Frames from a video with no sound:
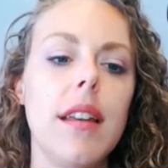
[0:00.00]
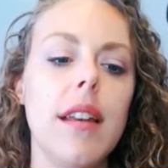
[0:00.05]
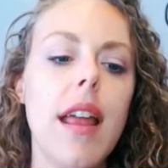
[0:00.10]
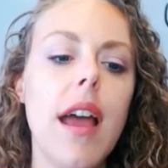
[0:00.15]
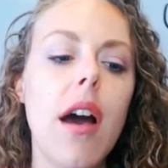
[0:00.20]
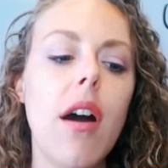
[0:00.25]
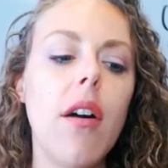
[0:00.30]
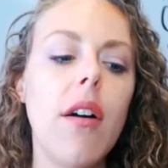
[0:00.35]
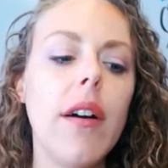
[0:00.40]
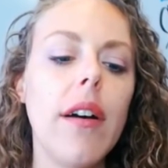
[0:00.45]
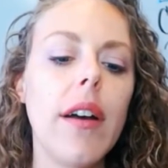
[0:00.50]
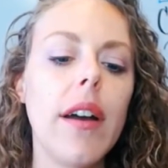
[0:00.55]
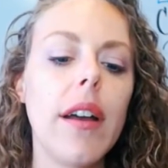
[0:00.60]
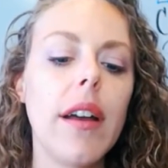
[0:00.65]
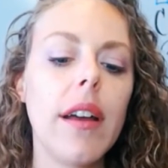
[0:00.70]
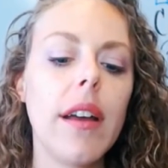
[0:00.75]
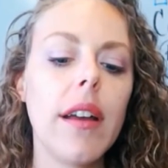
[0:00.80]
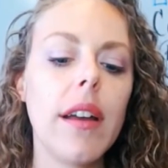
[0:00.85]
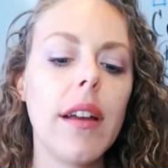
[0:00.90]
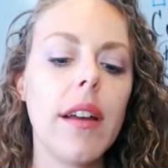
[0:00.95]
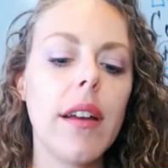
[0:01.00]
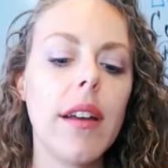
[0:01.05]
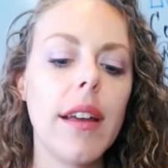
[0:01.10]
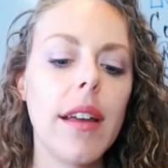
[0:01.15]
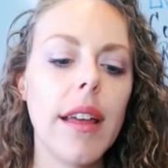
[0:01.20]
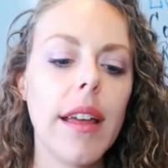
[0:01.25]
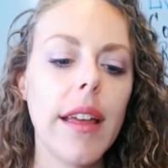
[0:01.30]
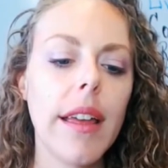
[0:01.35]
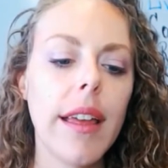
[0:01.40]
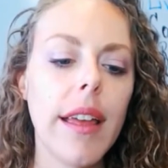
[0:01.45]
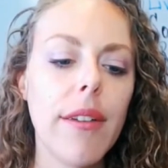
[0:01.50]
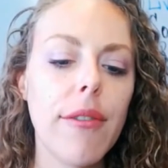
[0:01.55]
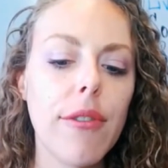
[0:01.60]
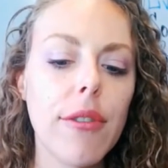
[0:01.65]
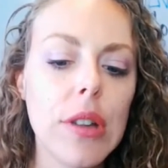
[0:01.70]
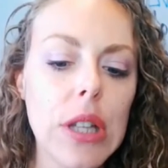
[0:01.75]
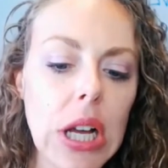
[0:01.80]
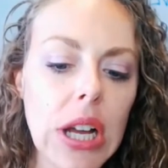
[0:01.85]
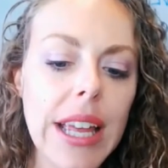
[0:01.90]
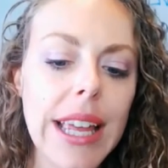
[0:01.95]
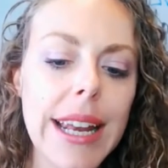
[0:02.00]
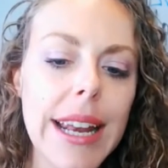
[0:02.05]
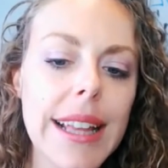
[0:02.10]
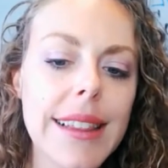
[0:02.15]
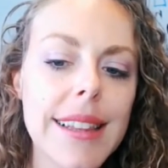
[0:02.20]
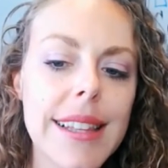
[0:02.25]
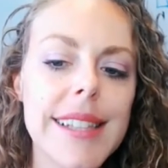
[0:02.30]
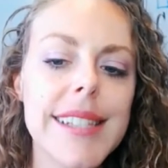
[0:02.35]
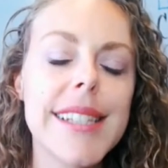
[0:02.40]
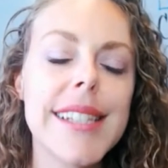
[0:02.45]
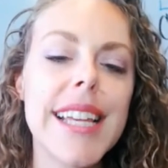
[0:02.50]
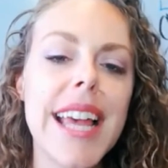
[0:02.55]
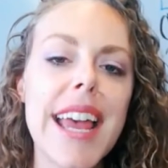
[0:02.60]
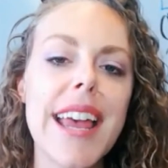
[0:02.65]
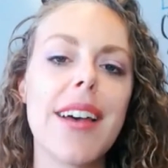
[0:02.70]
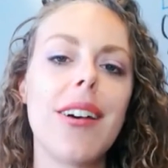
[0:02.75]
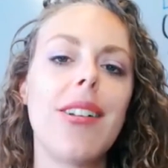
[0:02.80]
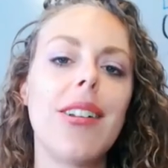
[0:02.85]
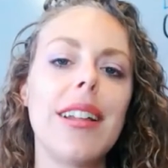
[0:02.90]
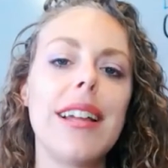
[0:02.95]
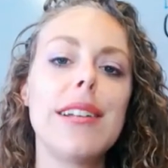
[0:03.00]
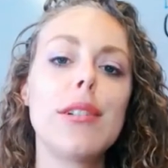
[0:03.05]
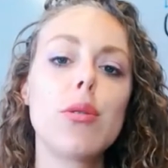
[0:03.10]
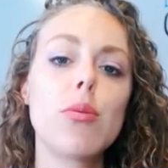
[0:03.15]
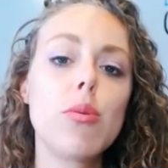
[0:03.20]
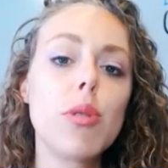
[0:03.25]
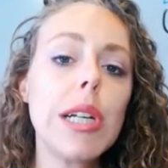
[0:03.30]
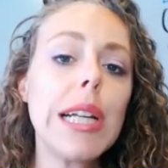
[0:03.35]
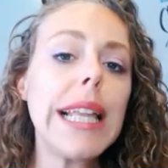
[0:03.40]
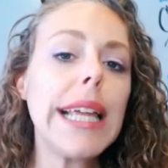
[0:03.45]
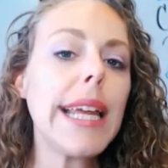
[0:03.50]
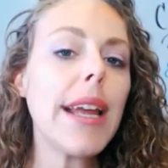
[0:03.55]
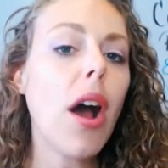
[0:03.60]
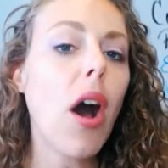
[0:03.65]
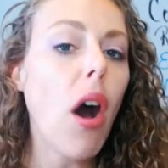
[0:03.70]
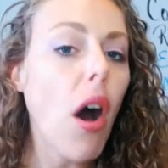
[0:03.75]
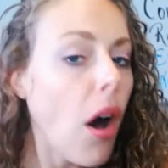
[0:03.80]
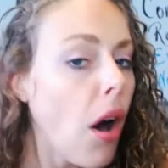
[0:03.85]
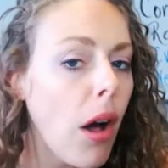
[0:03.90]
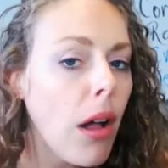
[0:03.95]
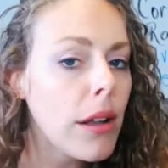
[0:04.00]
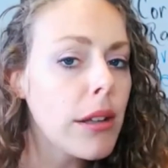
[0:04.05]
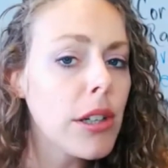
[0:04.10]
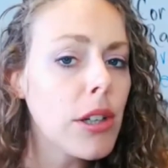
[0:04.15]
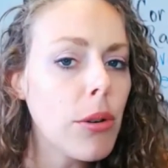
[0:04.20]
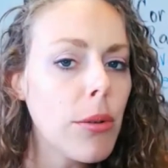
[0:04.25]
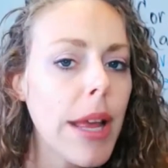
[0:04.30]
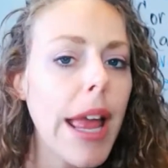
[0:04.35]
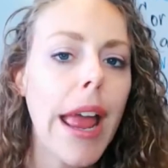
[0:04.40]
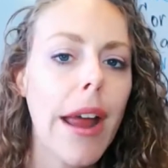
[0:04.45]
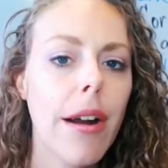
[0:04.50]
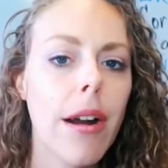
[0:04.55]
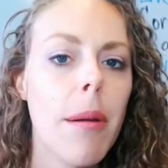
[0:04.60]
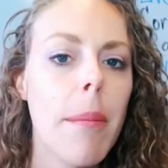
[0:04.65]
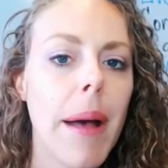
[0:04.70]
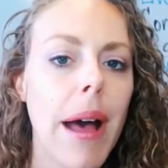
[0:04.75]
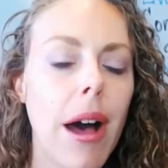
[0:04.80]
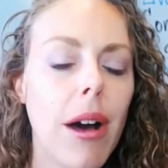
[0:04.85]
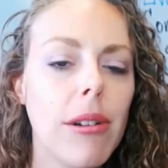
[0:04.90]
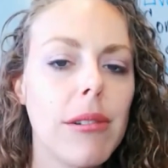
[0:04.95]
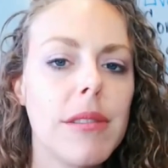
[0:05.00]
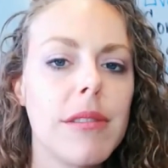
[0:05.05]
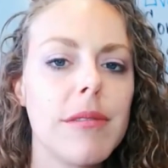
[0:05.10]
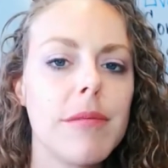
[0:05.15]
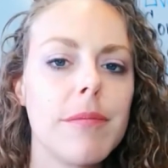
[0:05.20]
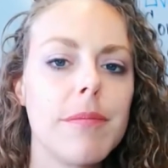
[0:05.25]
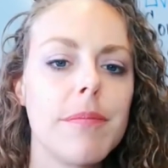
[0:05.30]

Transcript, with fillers: Now, if looking at the scale is really all you care about,